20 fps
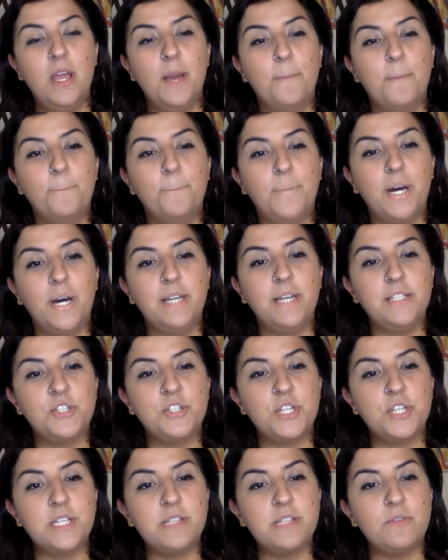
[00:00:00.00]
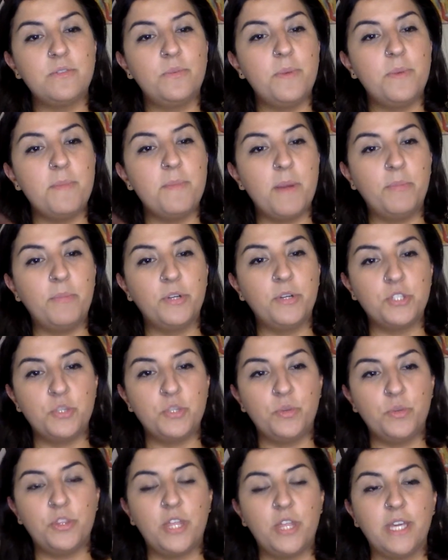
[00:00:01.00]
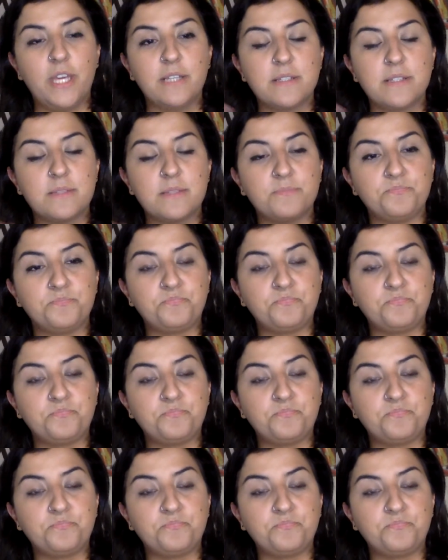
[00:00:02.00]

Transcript: but just remember 2 things.